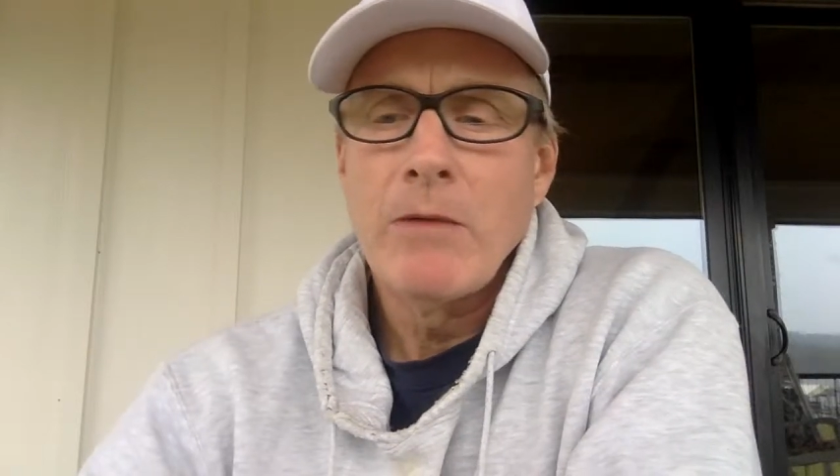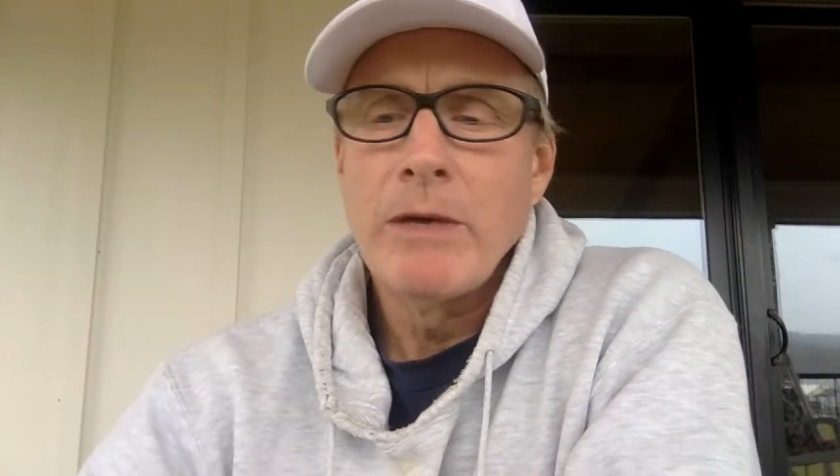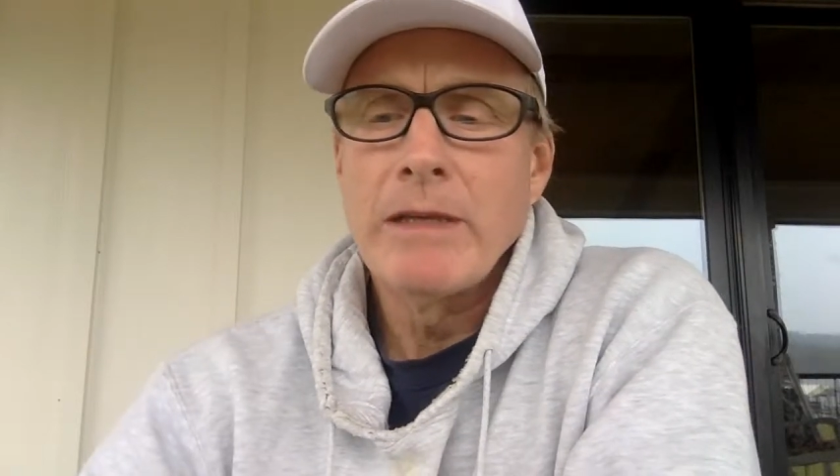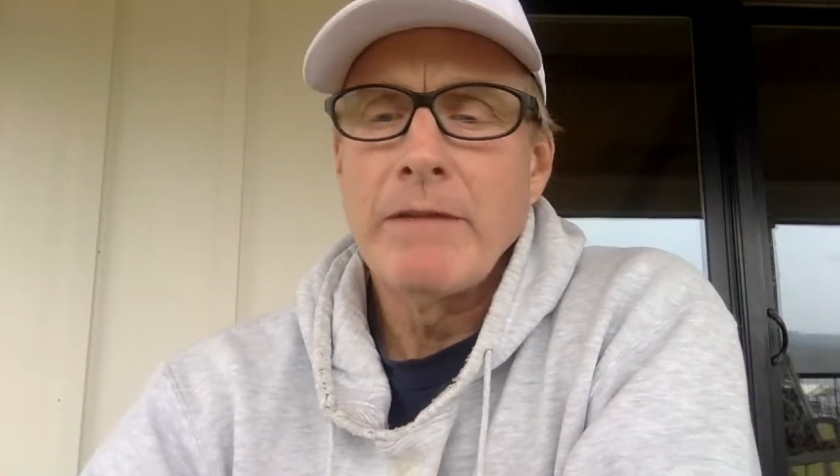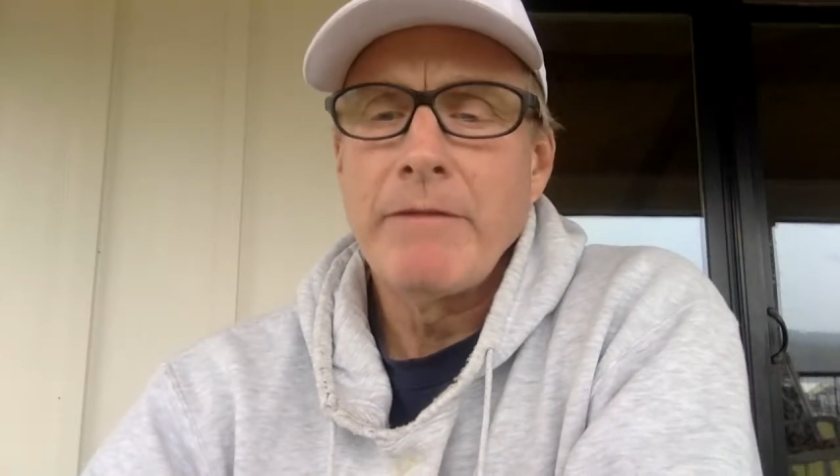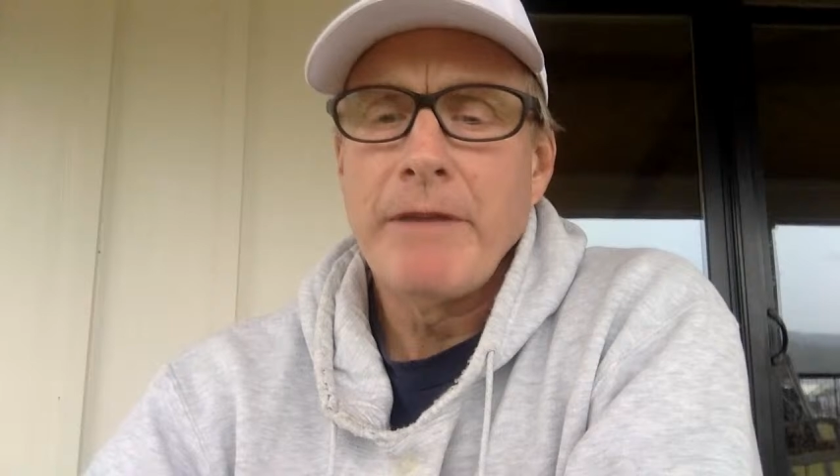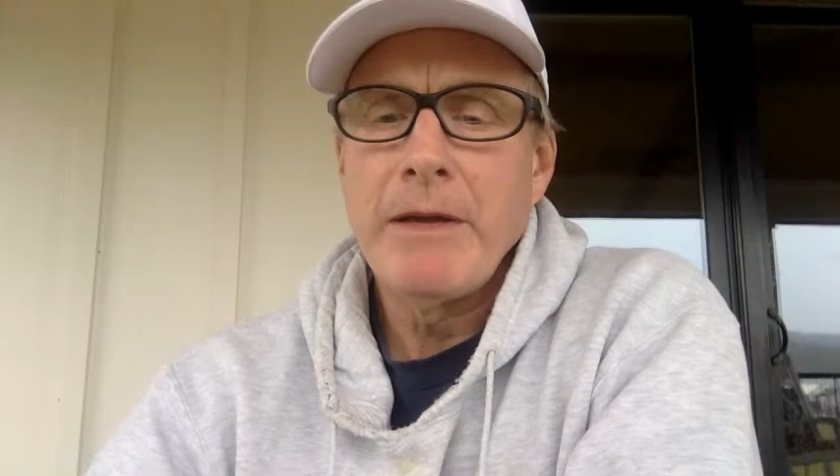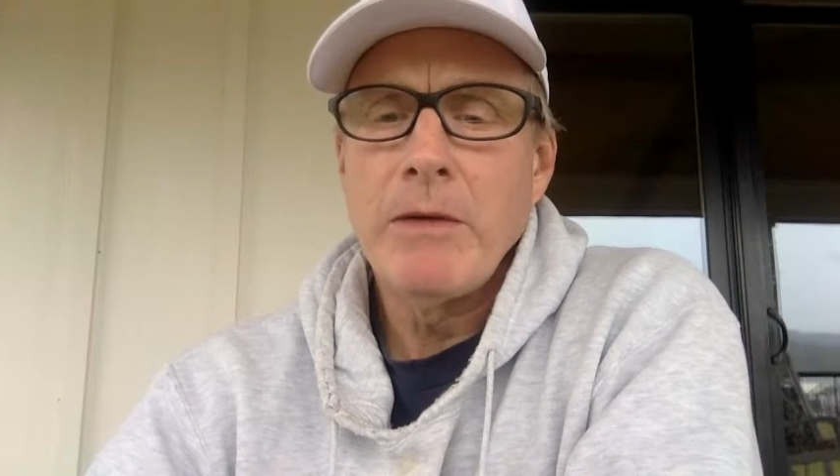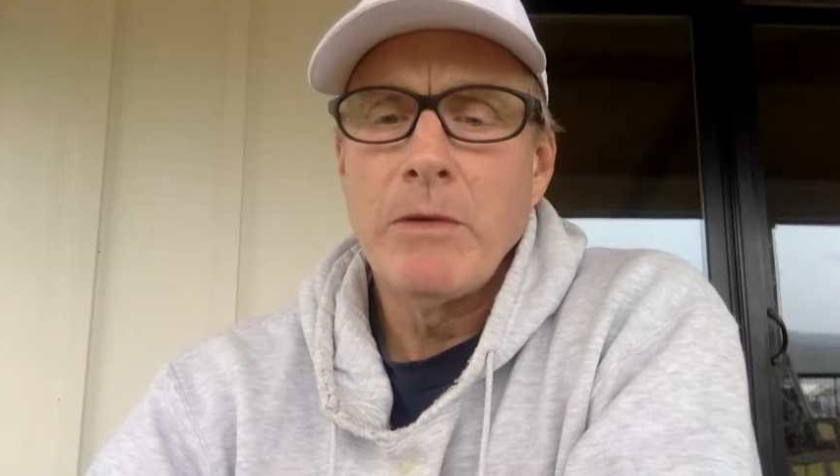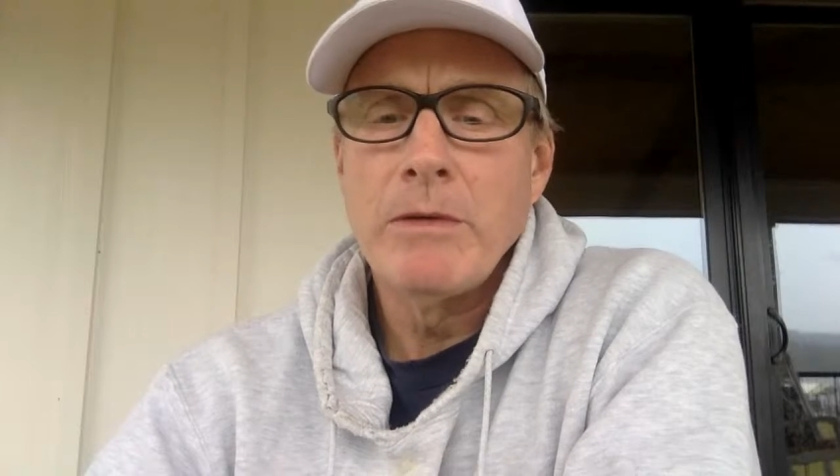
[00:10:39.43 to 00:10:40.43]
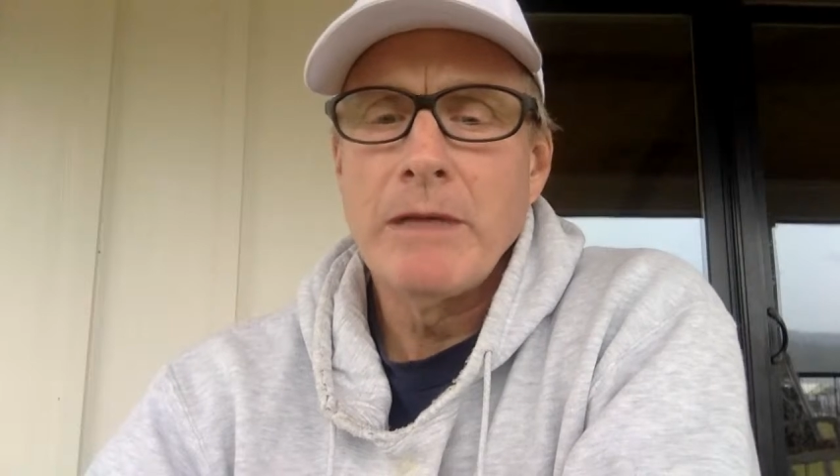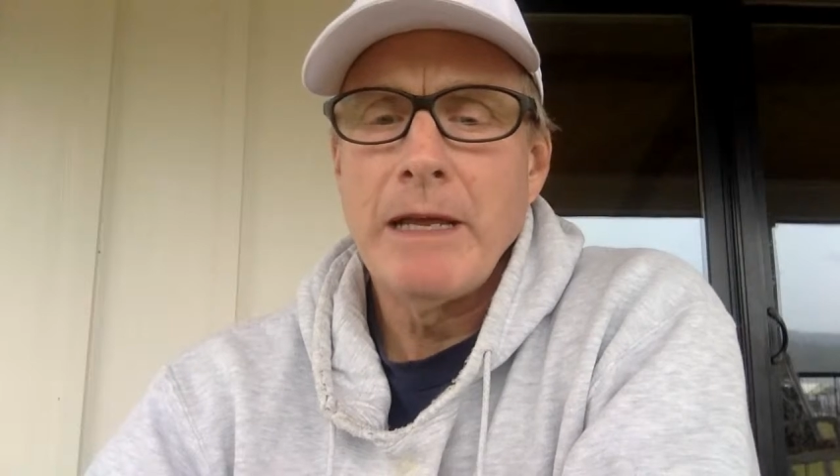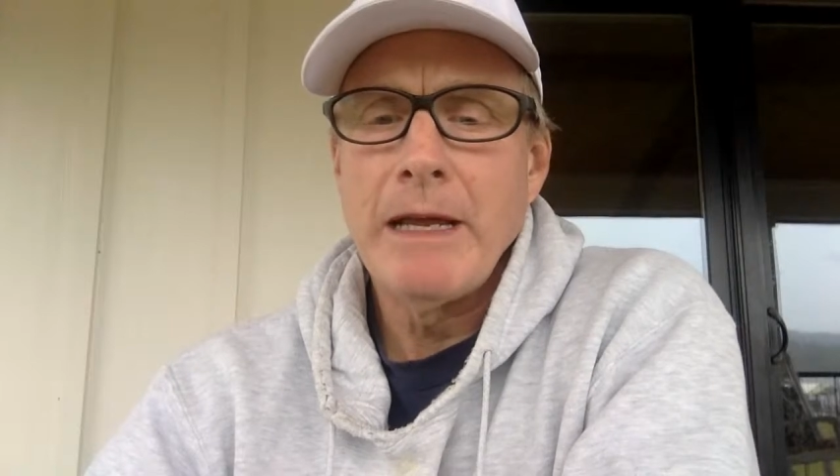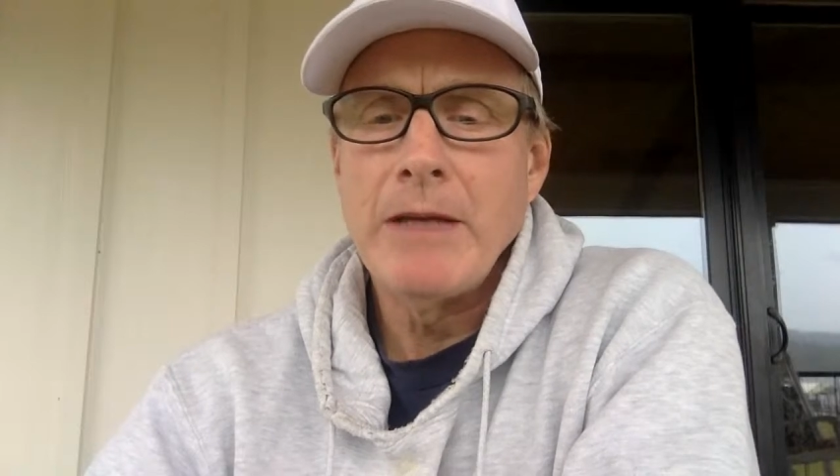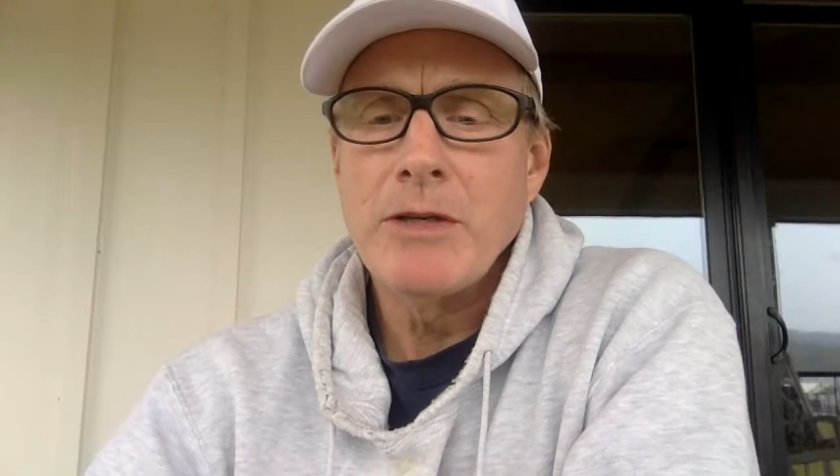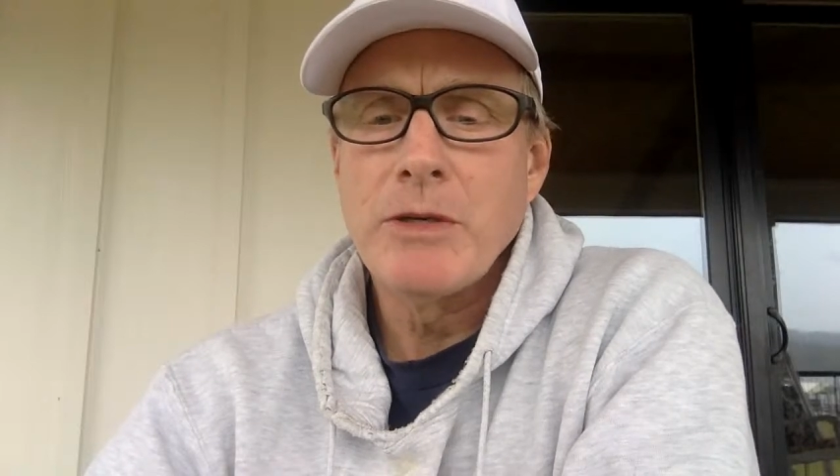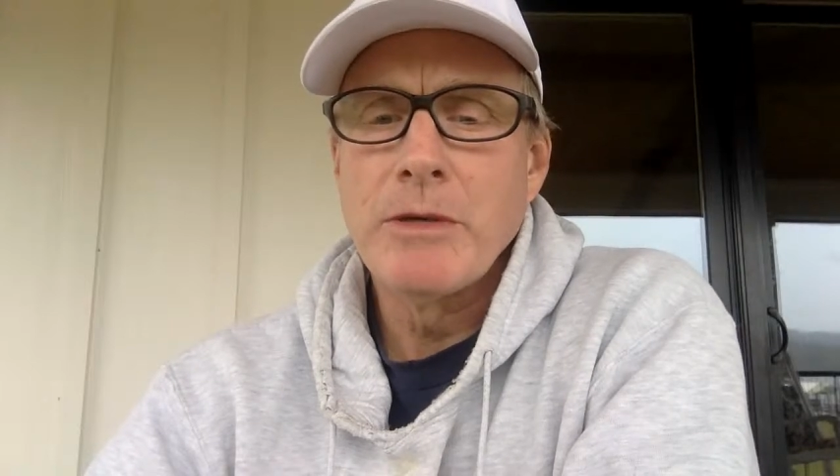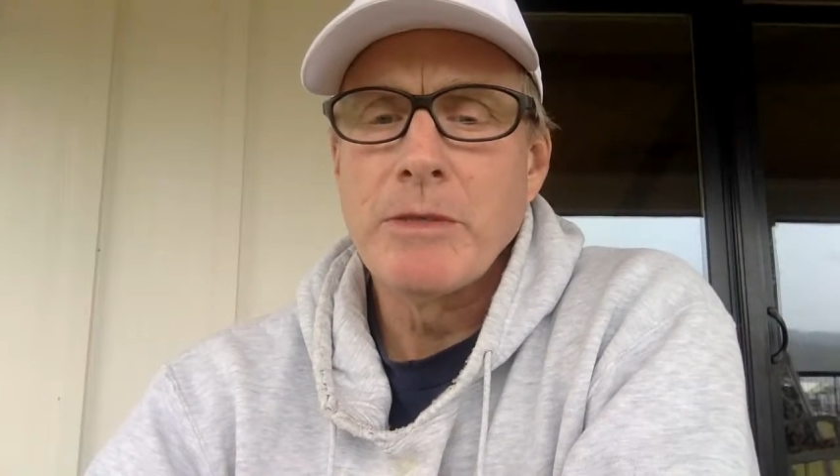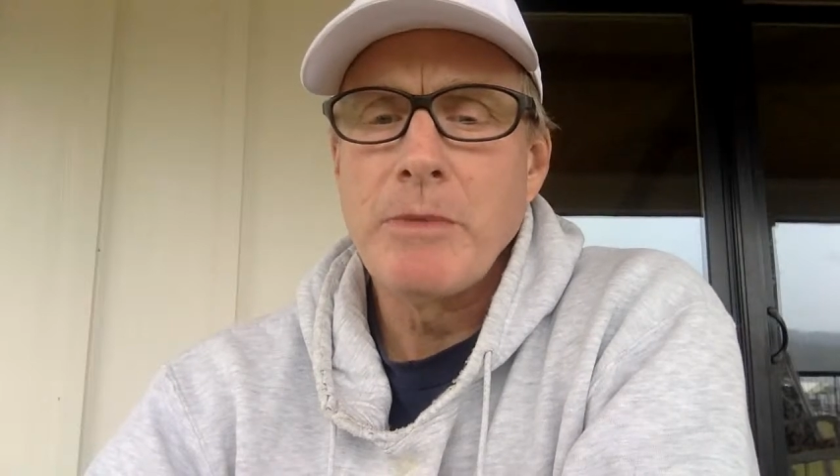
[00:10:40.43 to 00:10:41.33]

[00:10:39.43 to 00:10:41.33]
Wrigley Field, and Truist